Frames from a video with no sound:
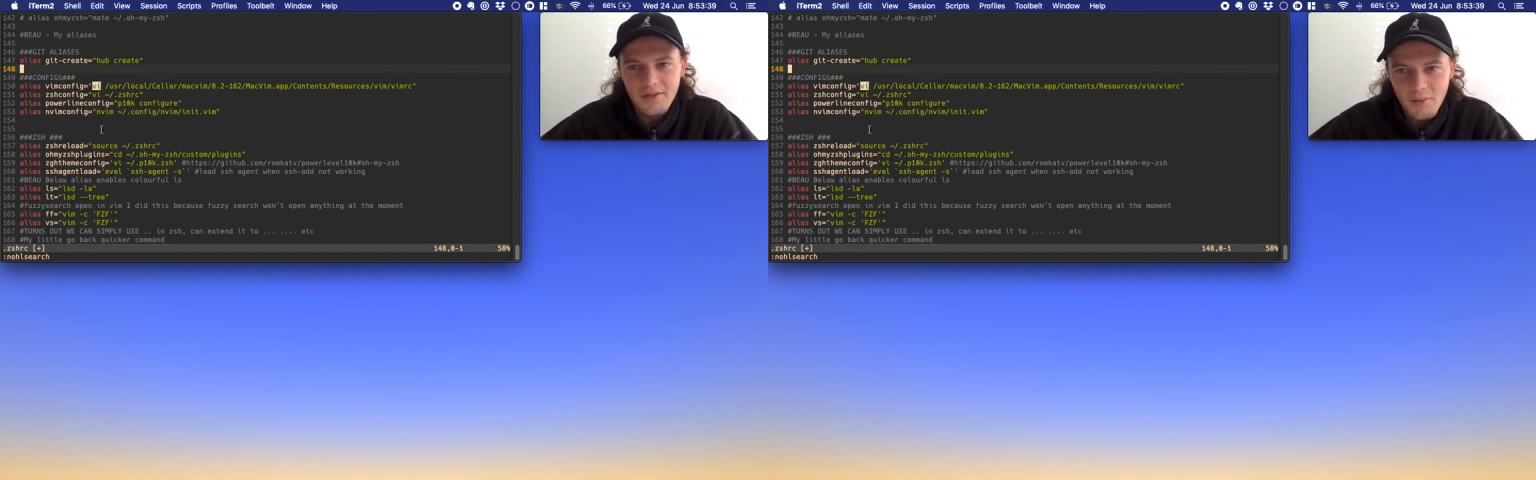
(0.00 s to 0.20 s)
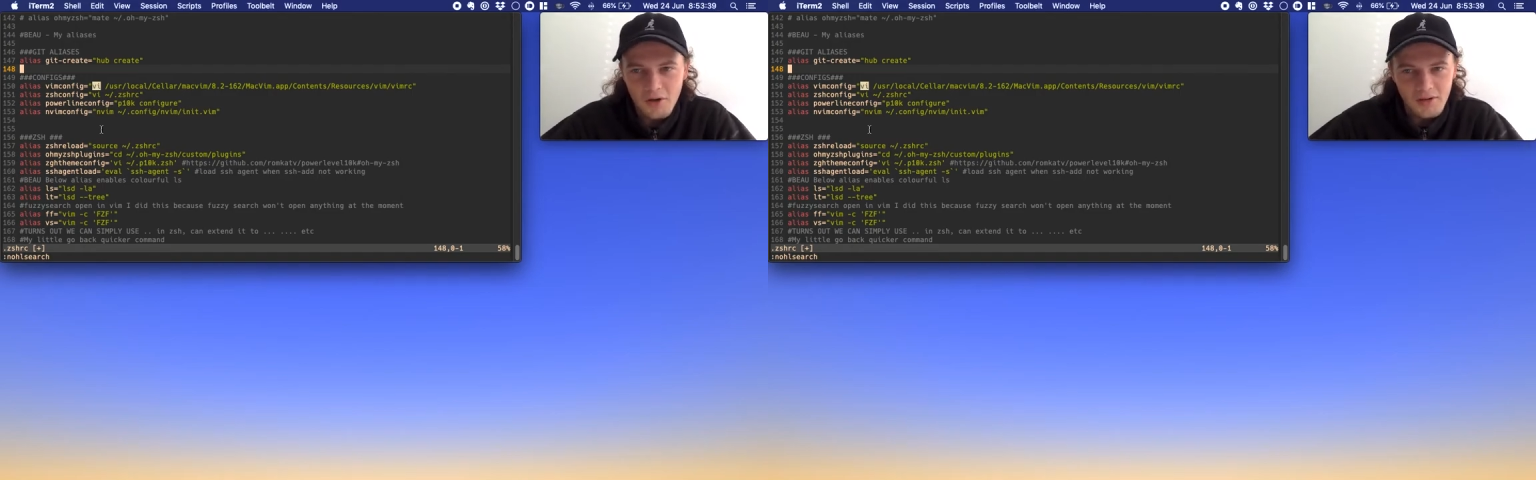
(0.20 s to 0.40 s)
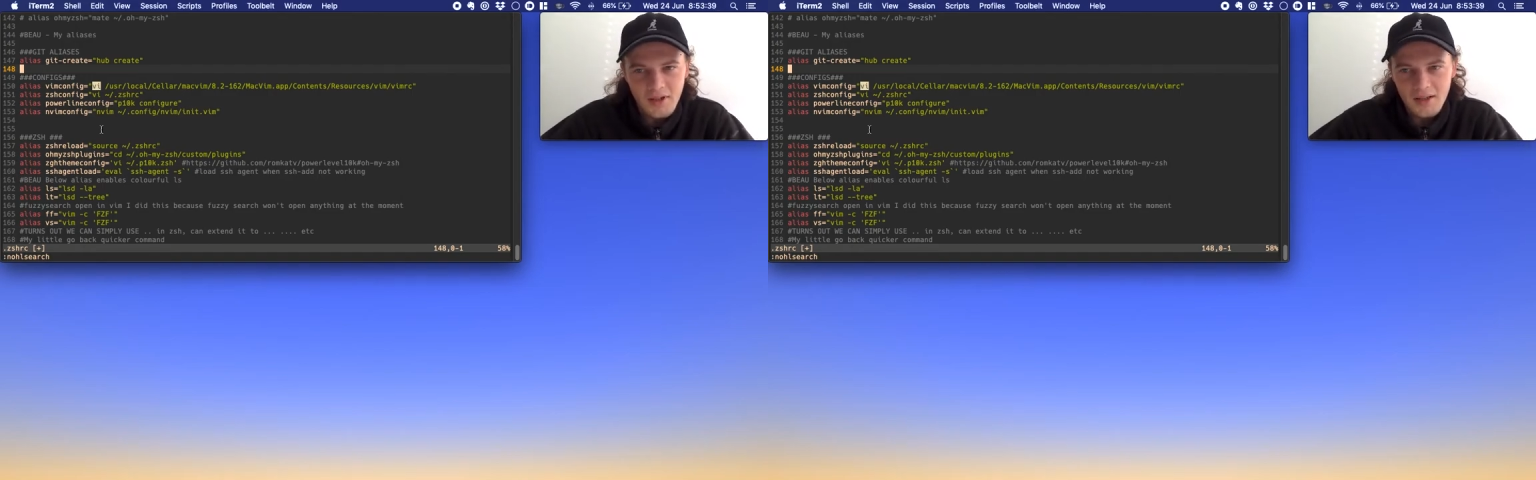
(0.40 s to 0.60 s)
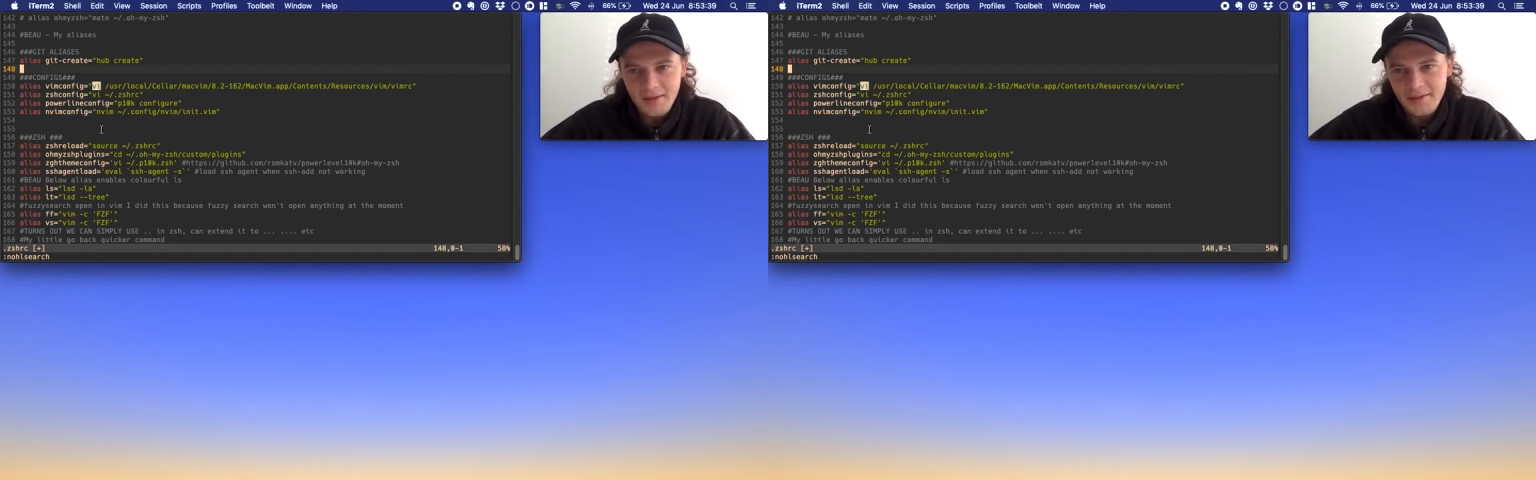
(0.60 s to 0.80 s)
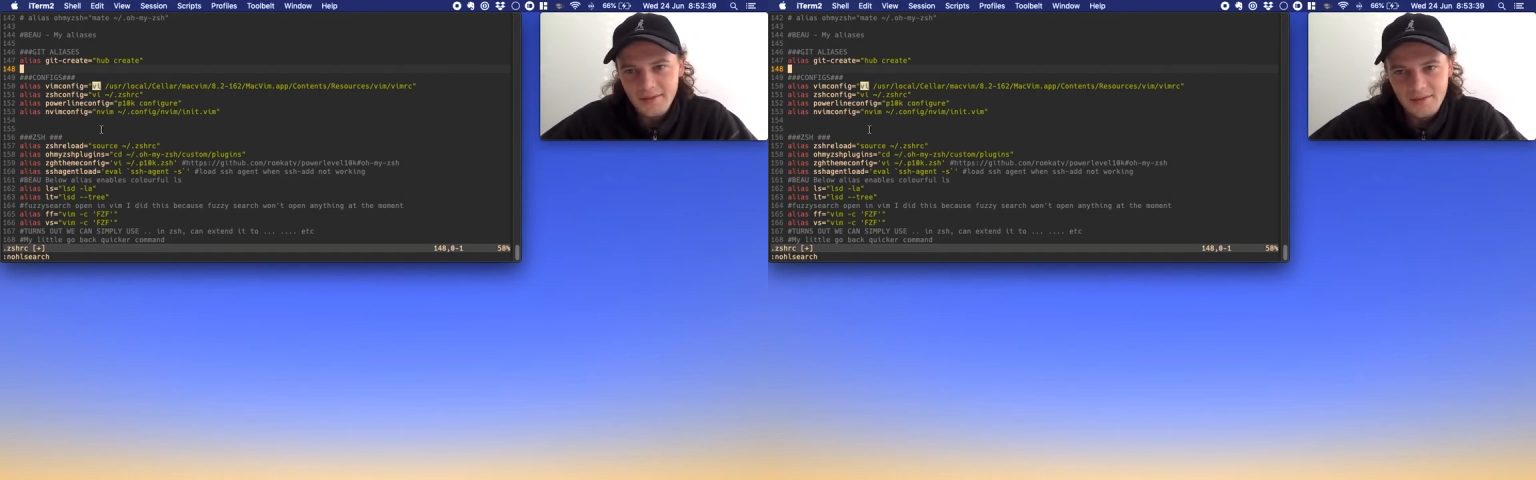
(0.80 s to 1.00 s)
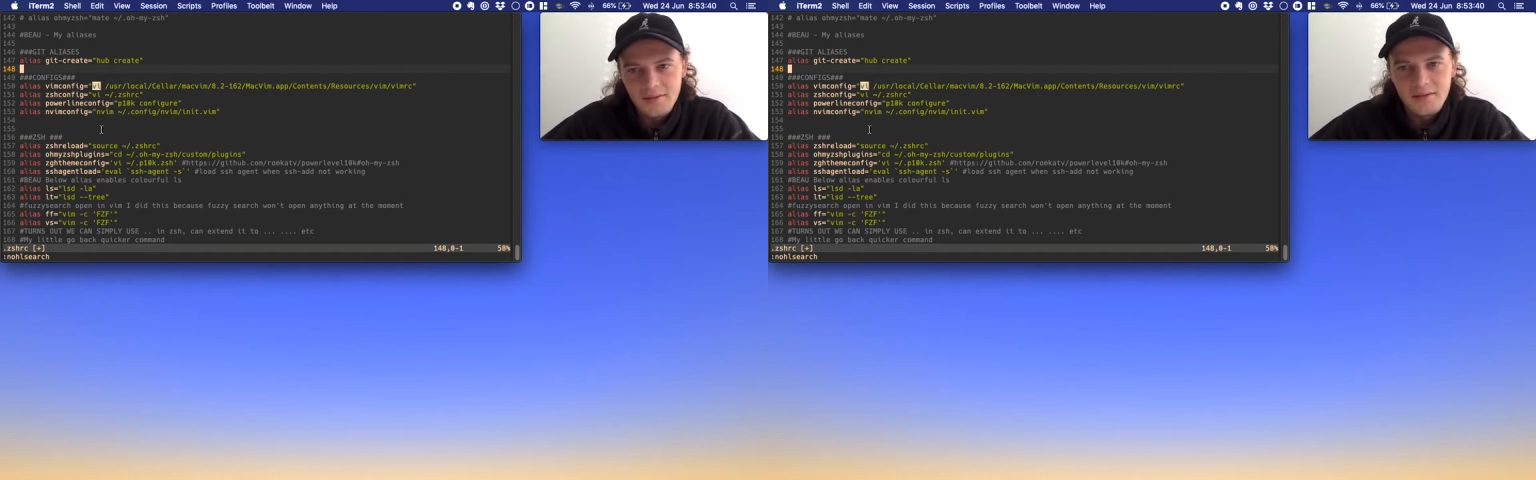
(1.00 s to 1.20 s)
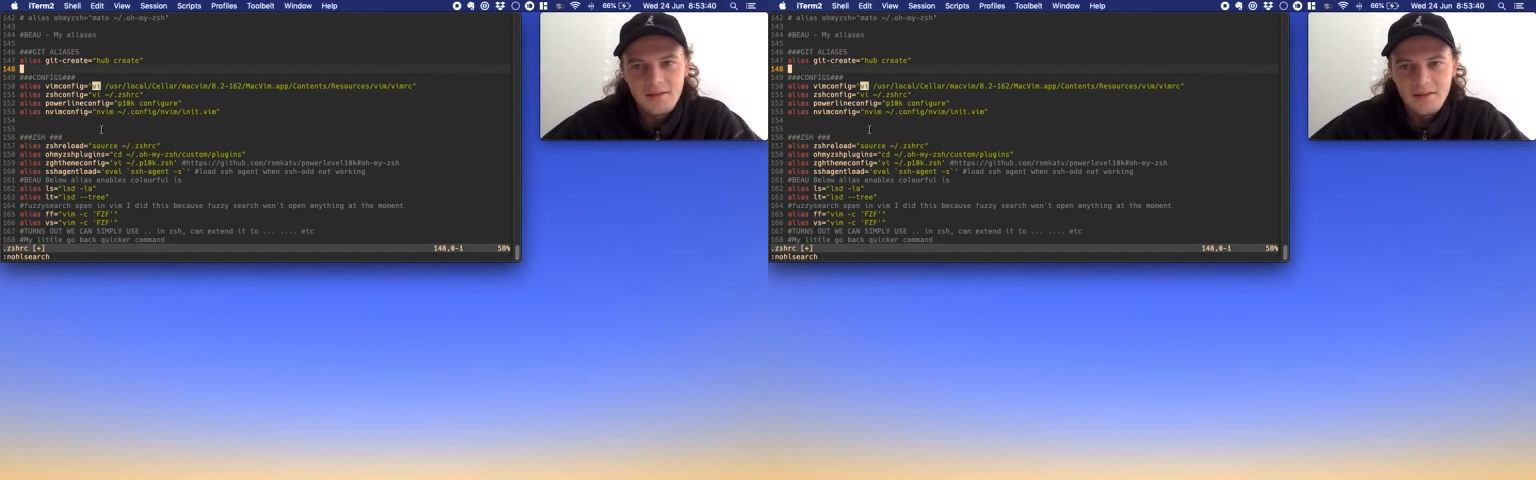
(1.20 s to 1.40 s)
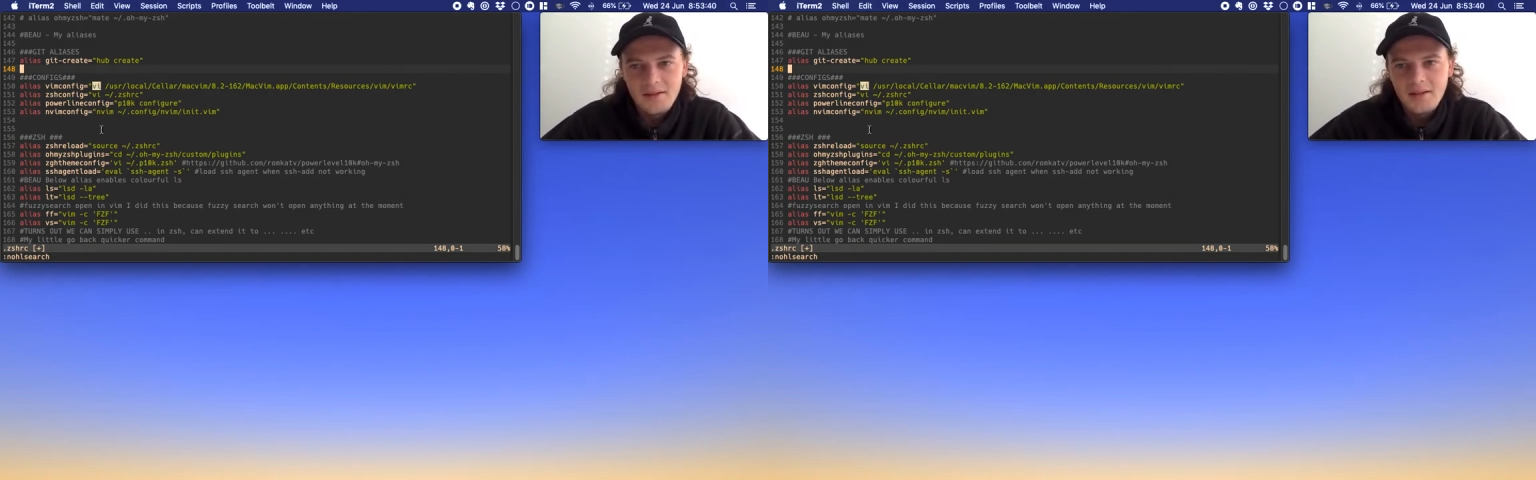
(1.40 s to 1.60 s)
to modernize
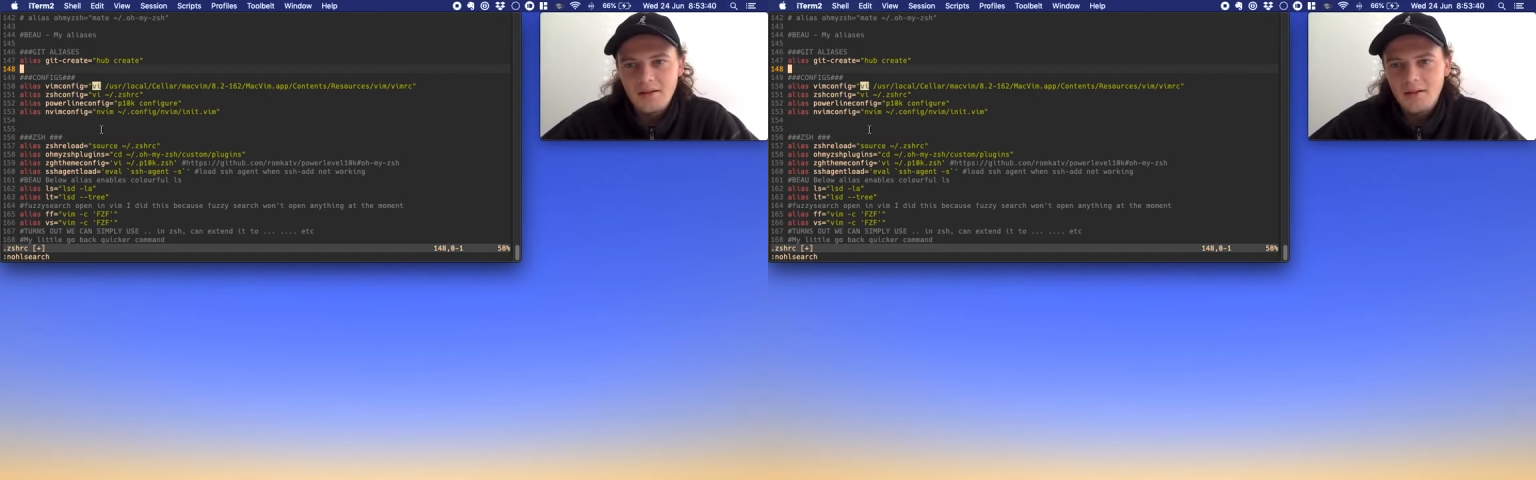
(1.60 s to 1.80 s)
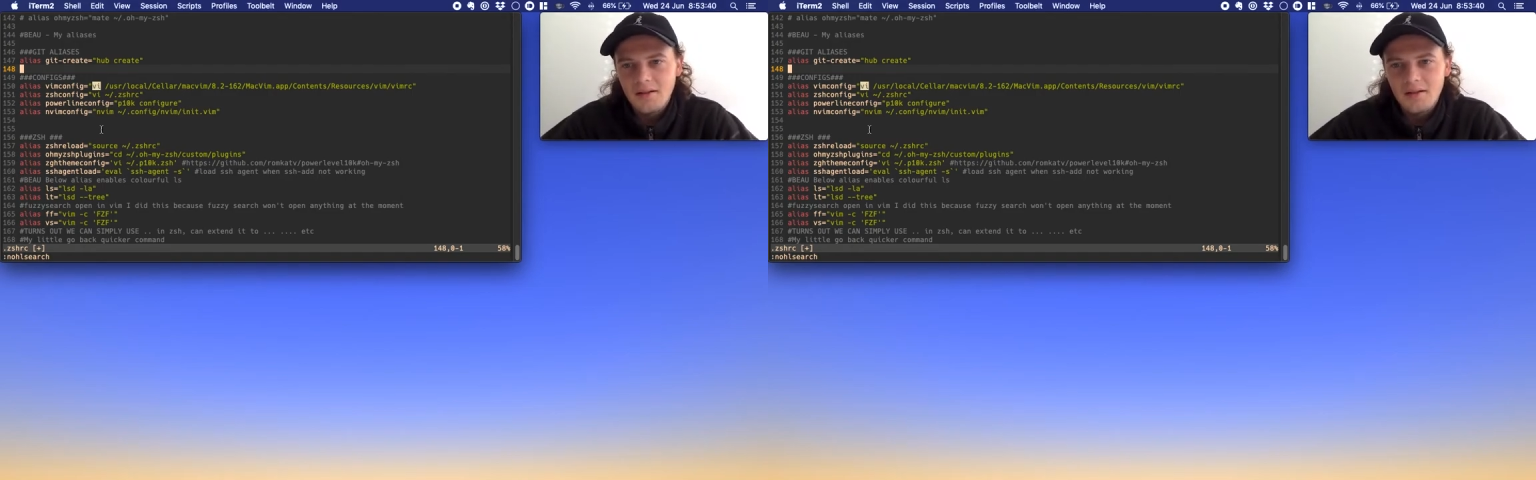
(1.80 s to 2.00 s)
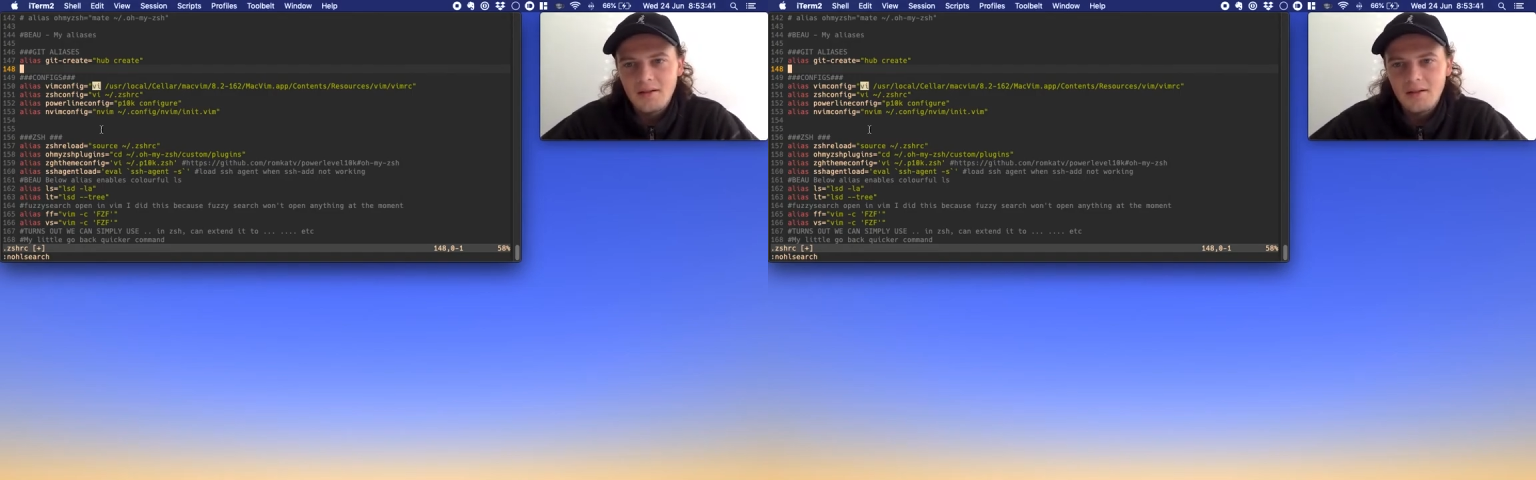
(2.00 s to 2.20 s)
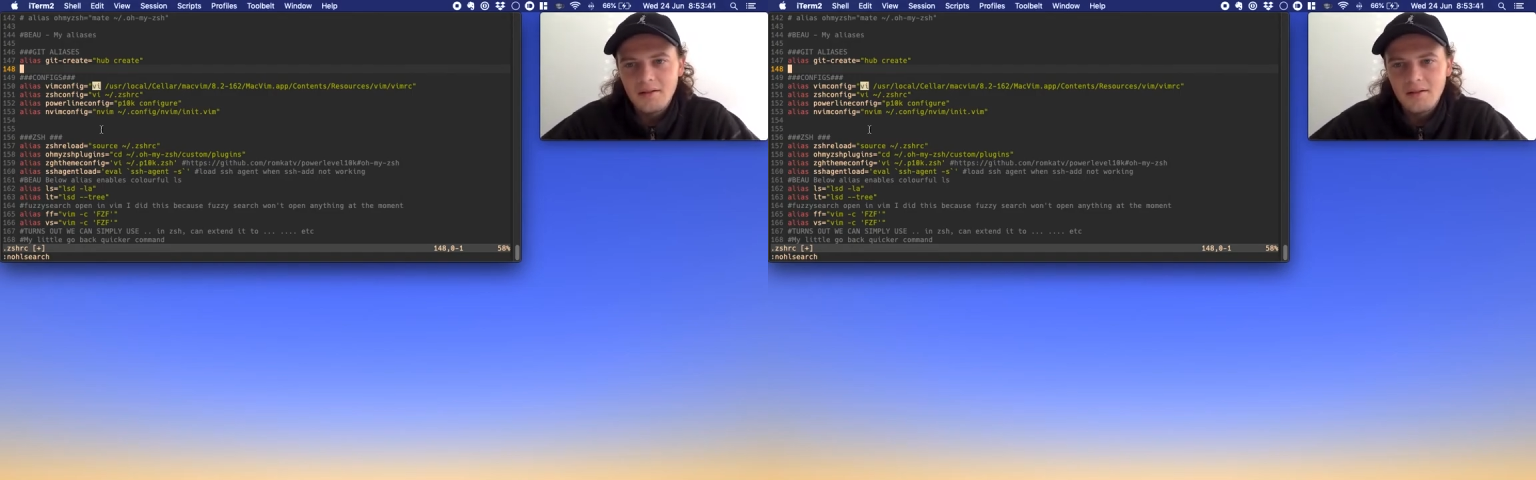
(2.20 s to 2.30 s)
and